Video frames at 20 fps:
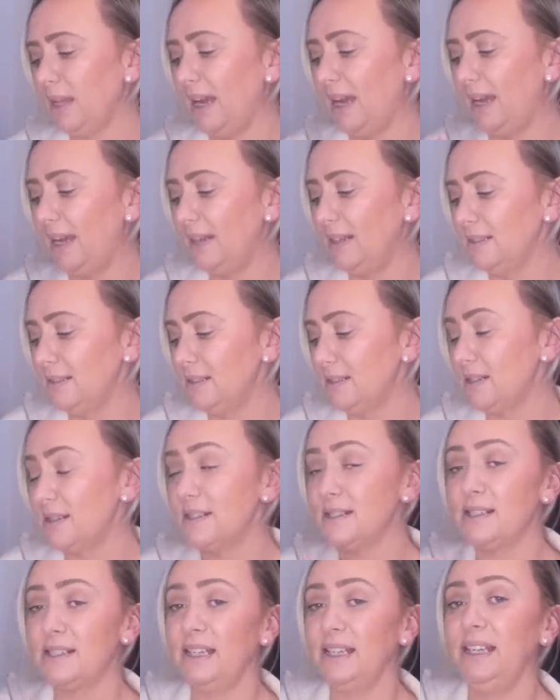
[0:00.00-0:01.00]
and
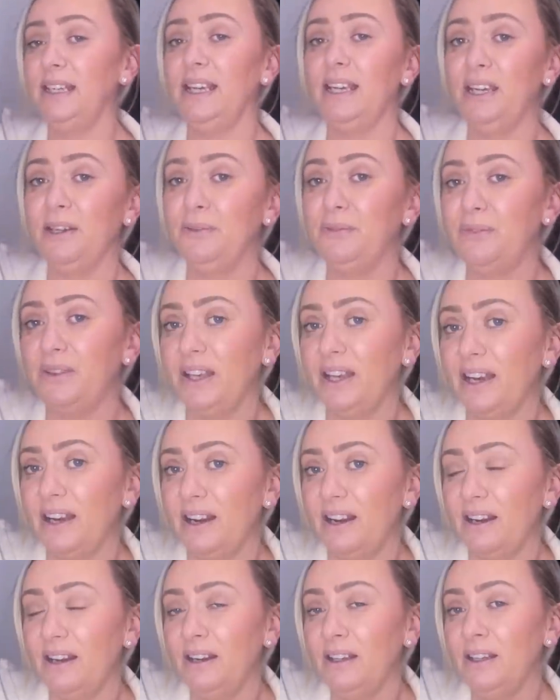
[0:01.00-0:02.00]
see if they
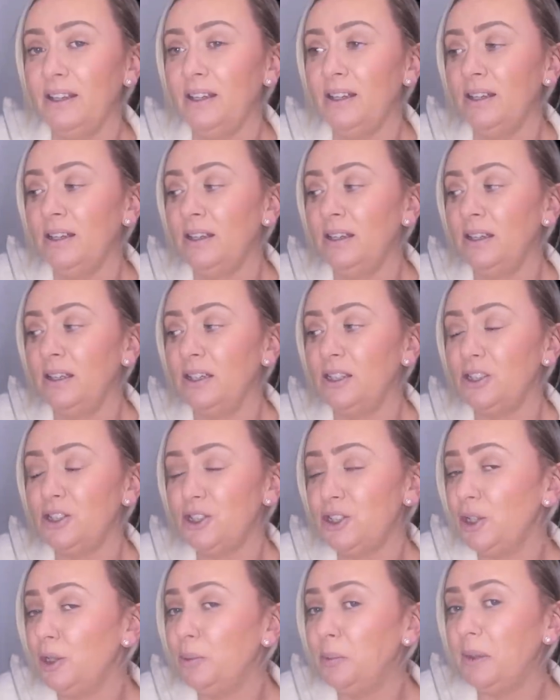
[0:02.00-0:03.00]
are
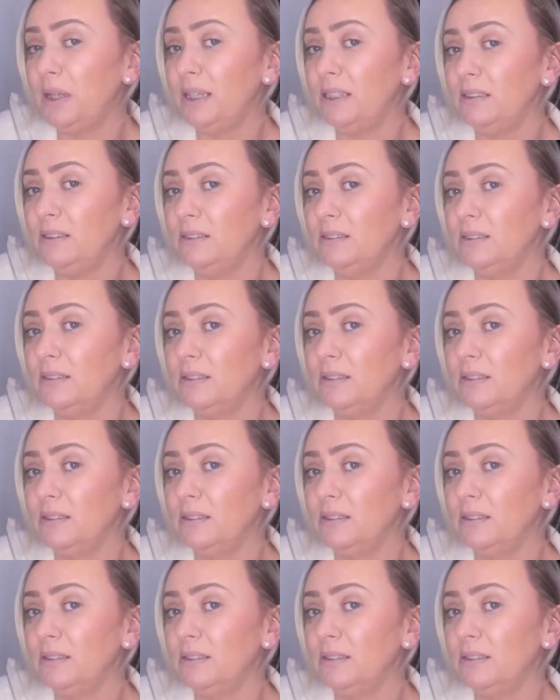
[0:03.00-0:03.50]
duping